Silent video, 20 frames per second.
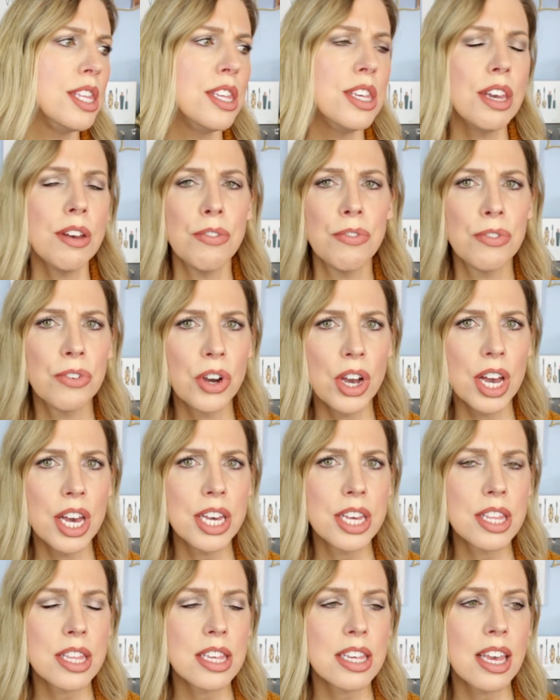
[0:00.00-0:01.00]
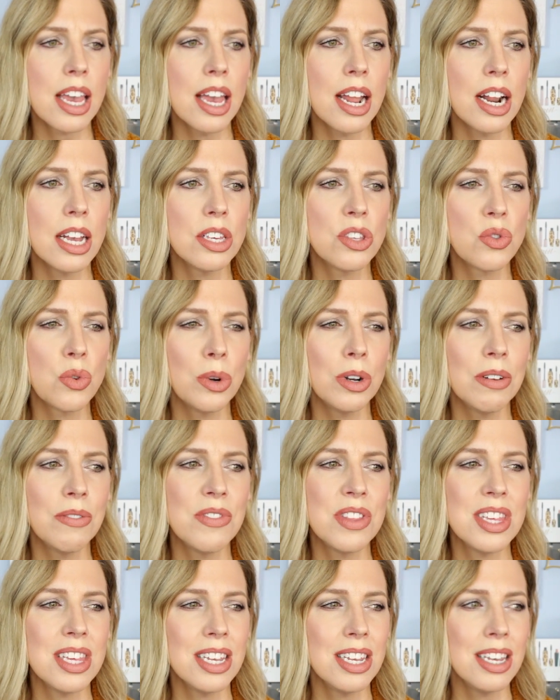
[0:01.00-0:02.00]
different and I sort
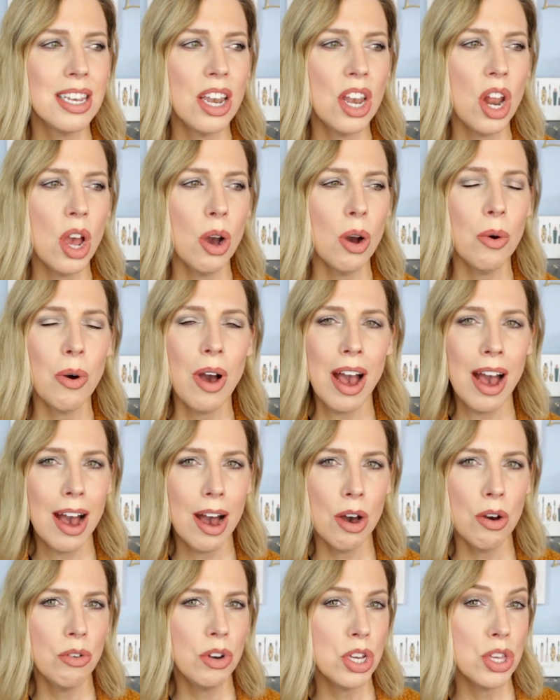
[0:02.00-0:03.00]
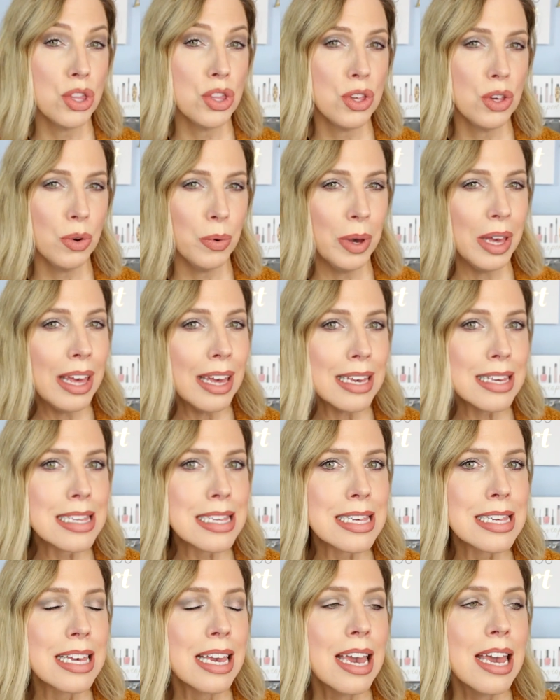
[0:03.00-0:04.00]
of didn't know how to do
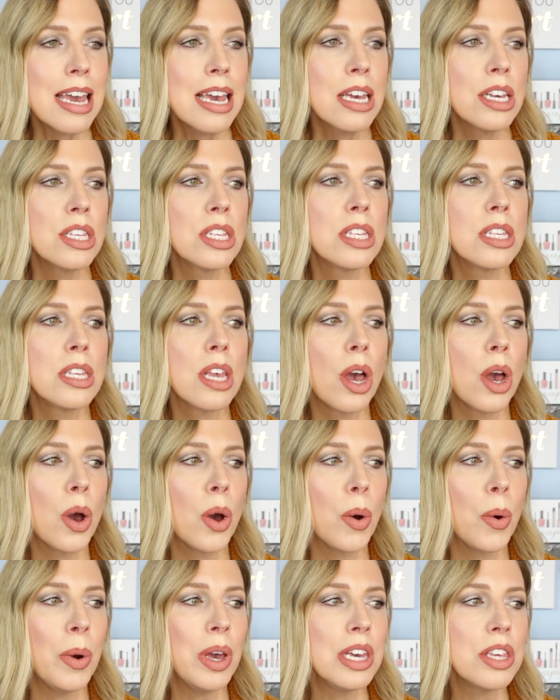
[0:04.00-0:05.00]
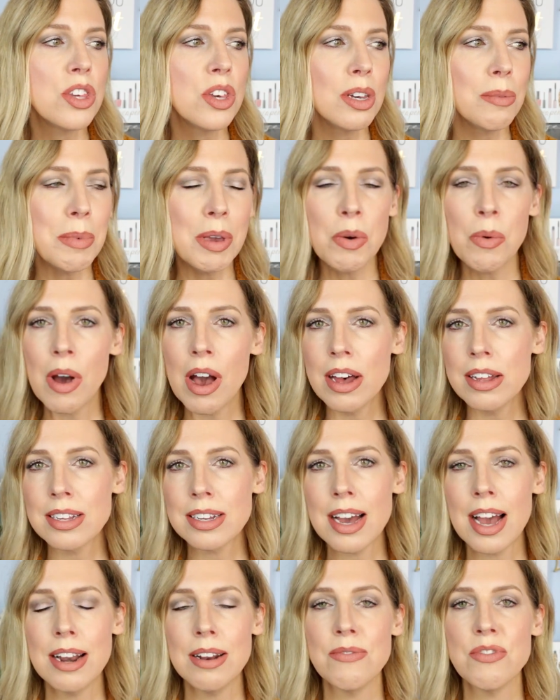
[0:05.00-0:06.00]
it. So it took me a while
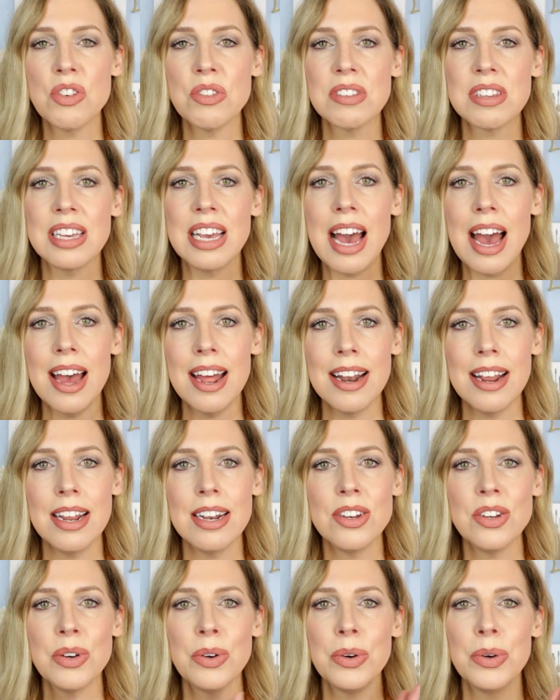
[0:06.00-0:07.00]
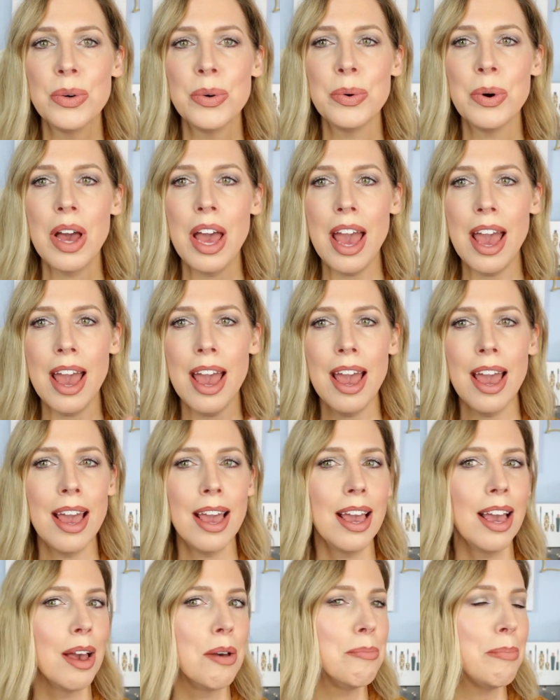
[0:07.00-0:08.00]
to kind of just get into
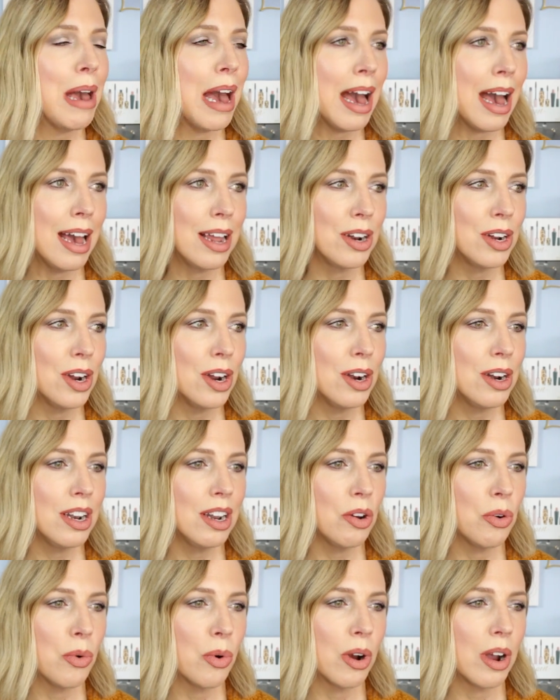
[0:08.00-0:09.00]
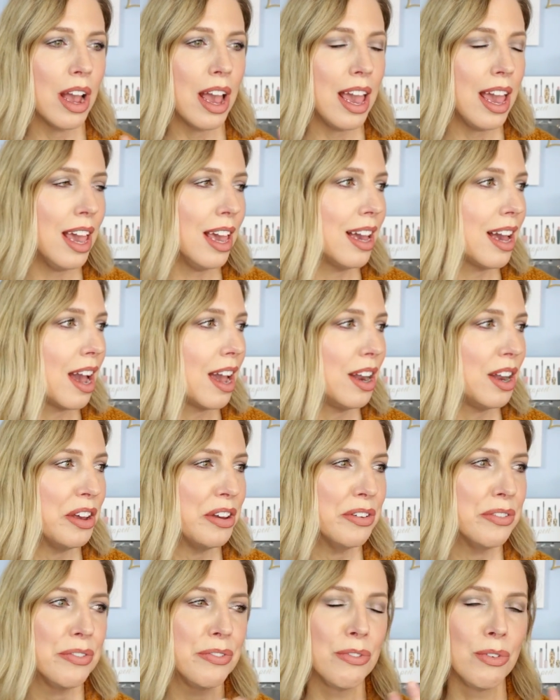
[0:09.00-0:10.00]
a pattern or a kind
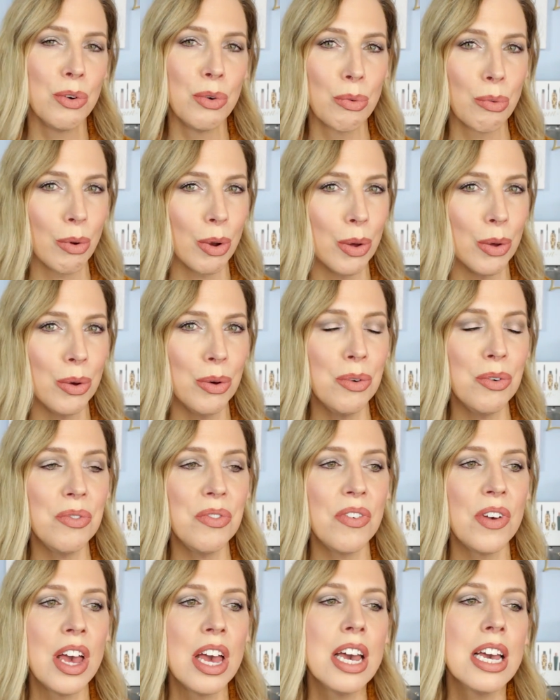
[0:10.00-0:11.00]
of groove.